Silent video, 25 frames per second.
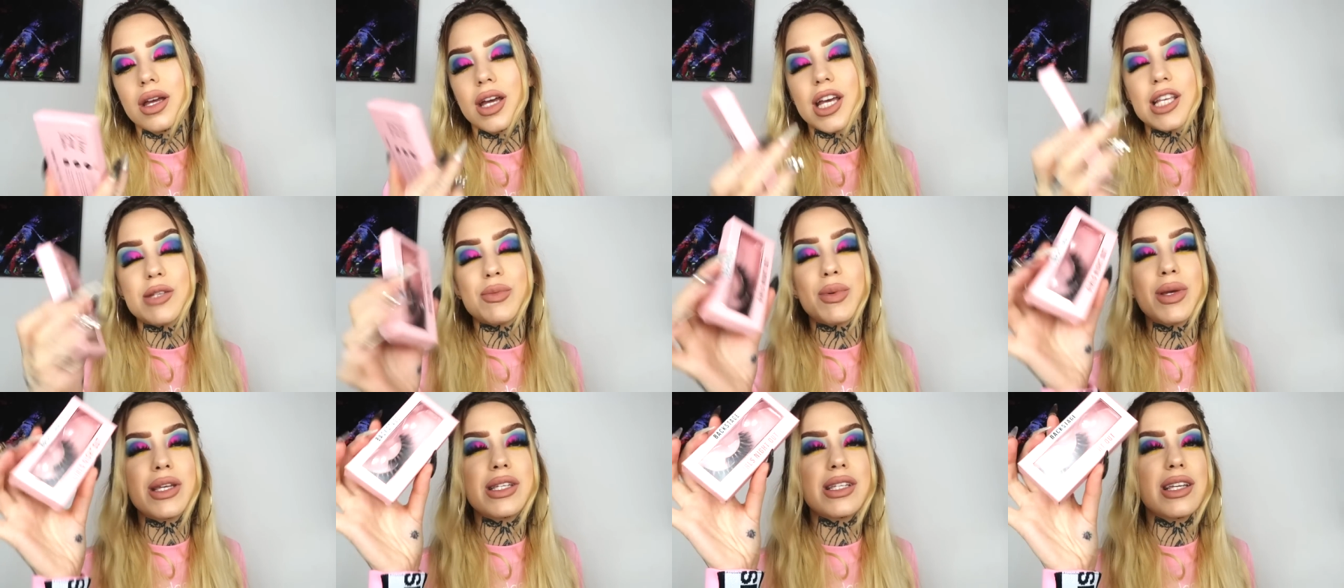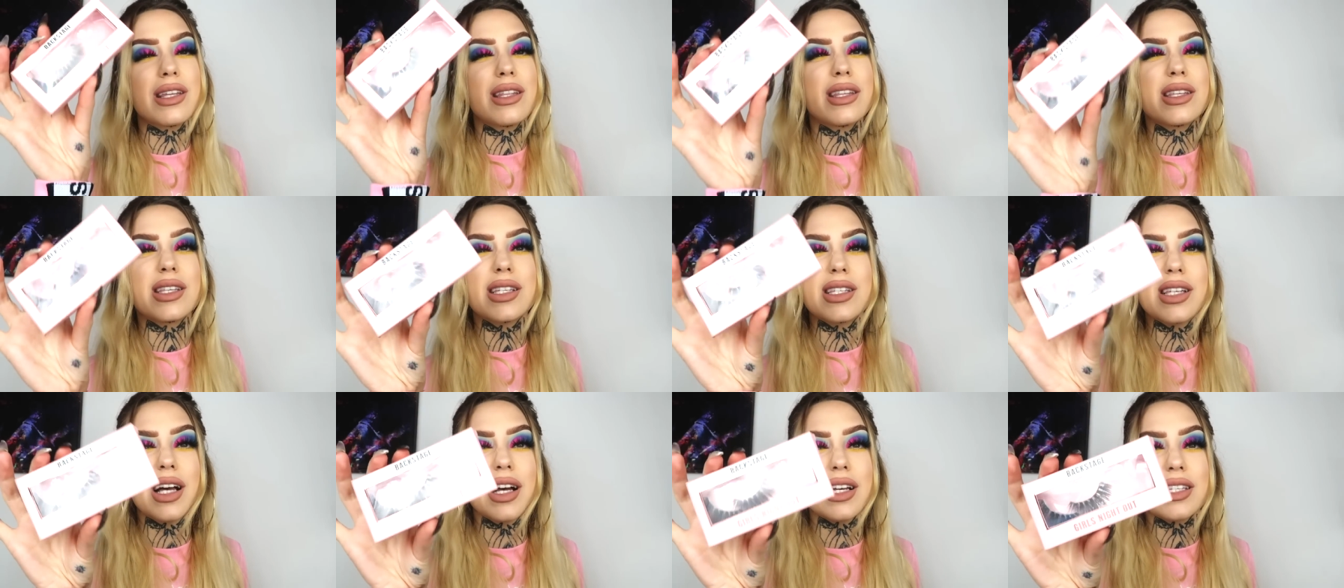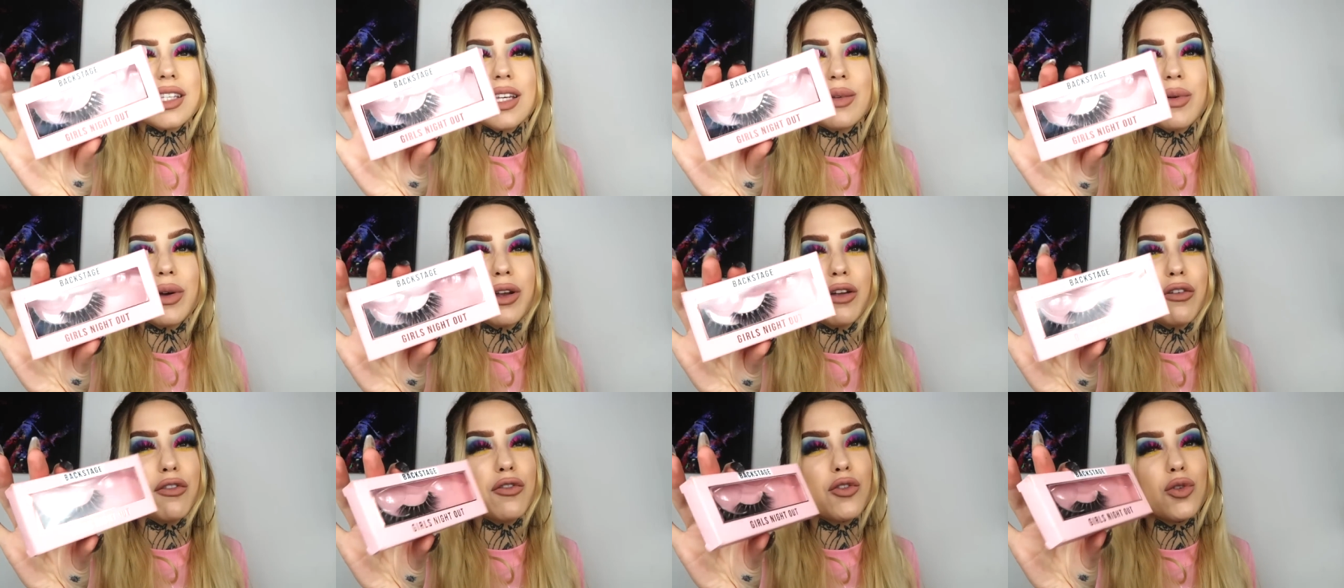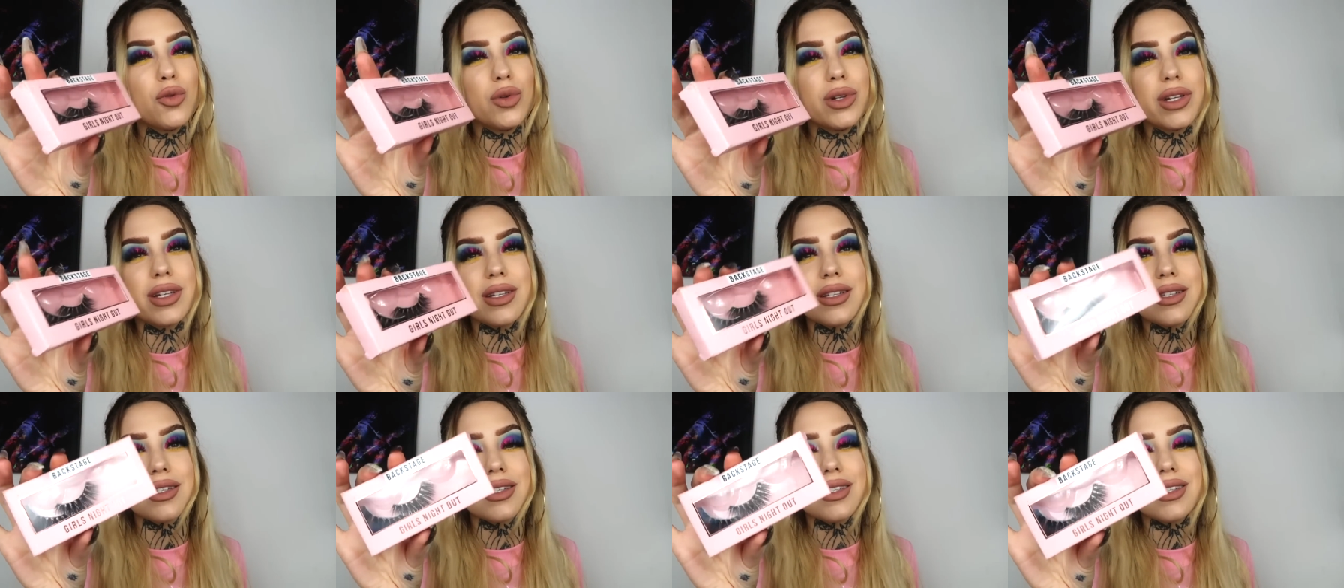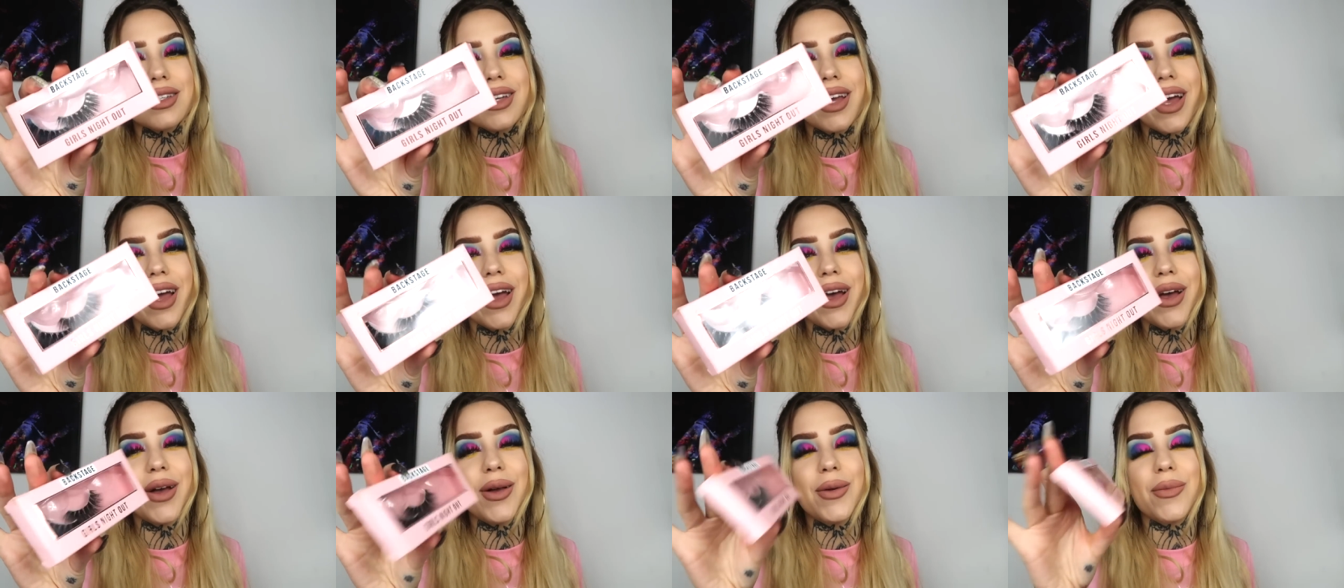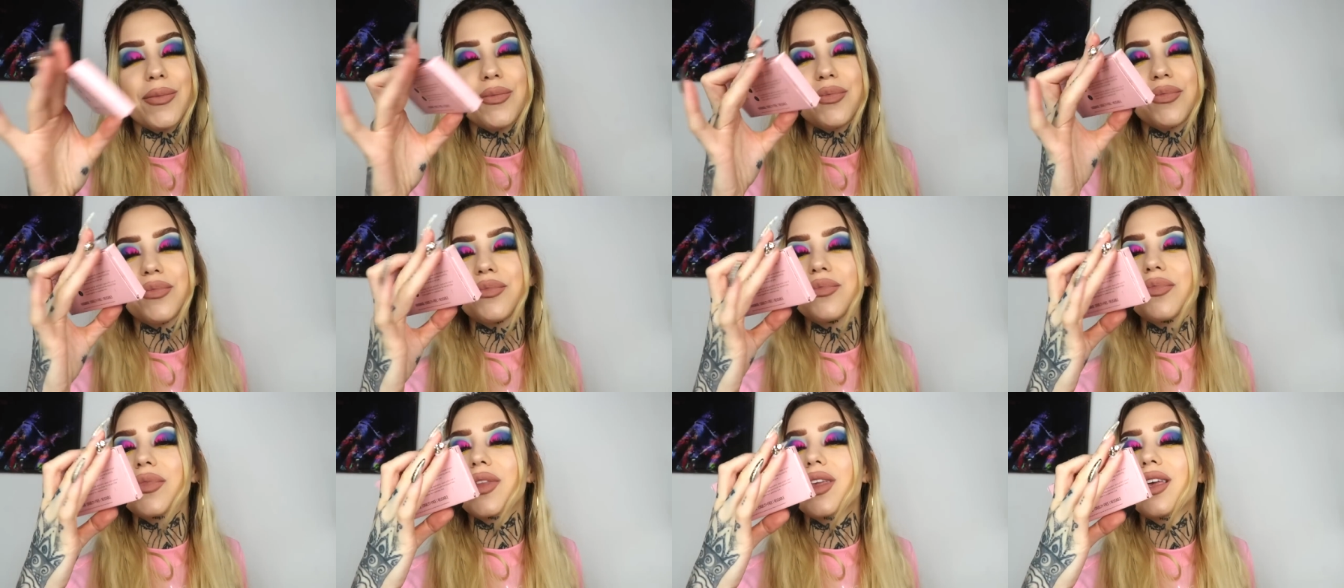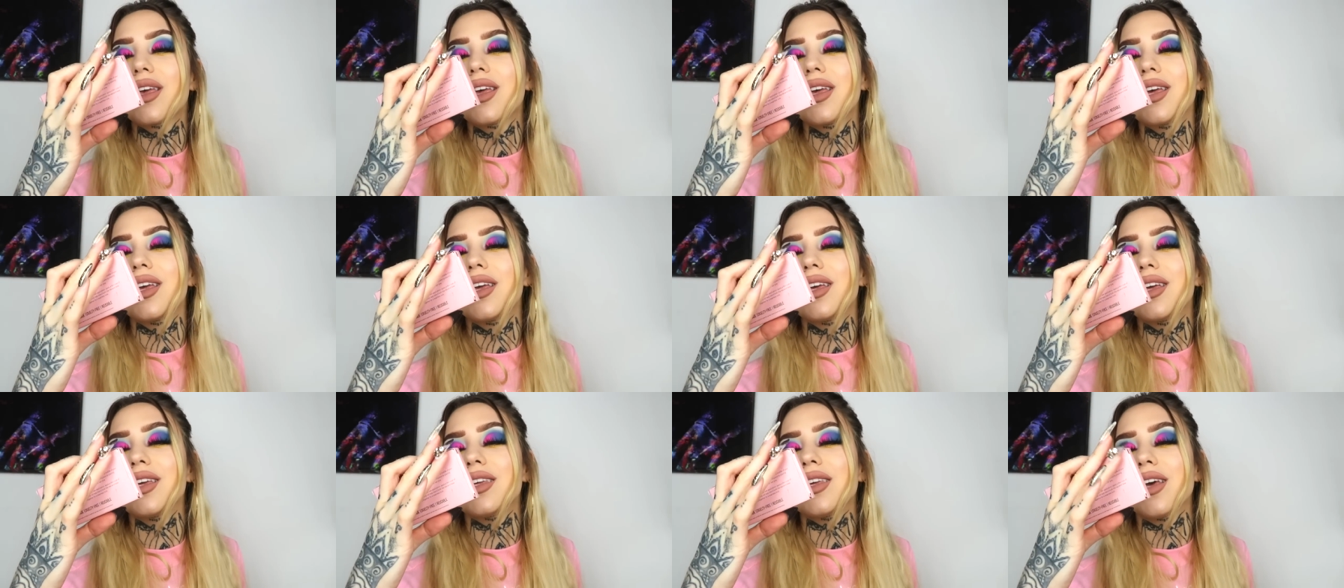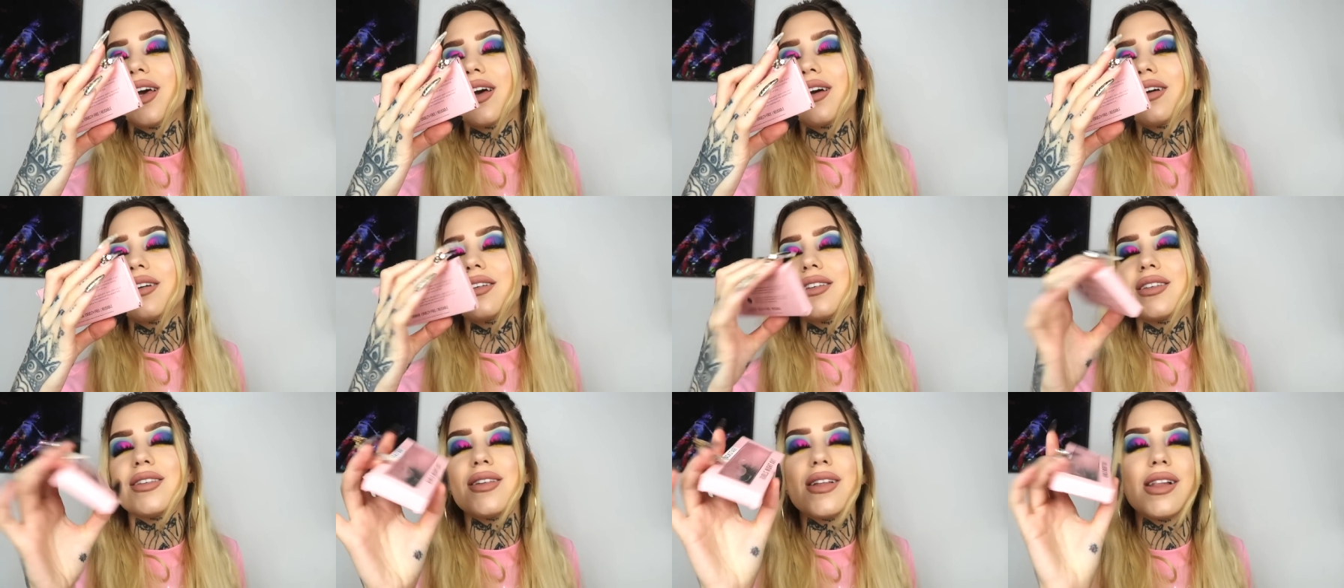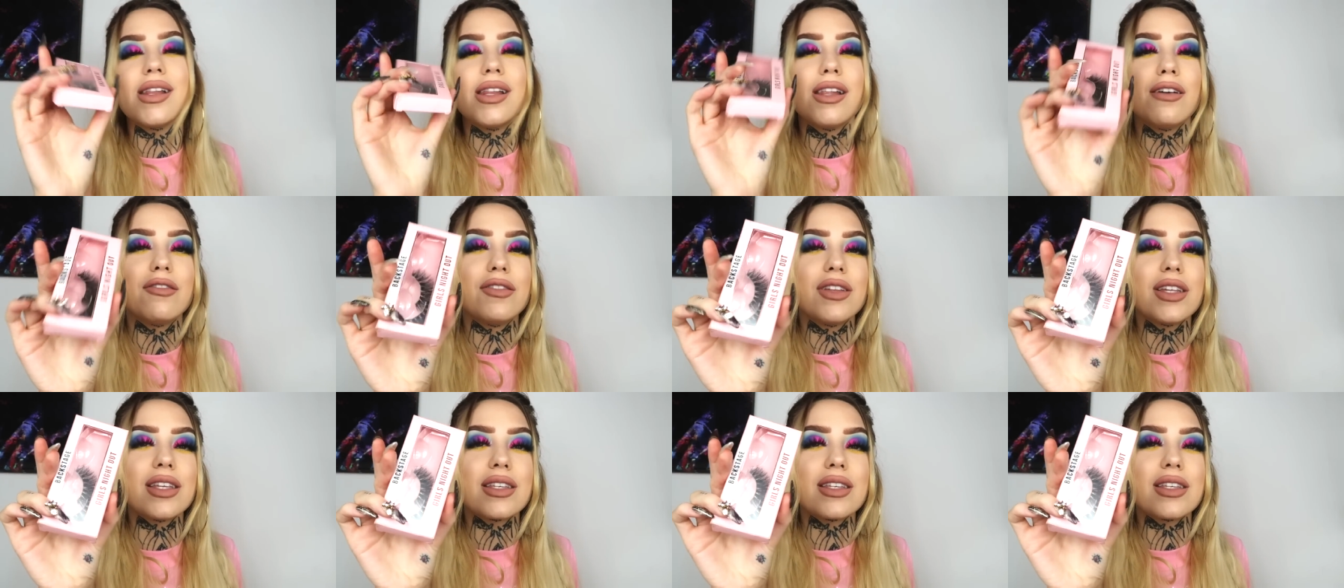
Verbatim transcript: It's basically the exact same kind of fullness. Um, yeah, love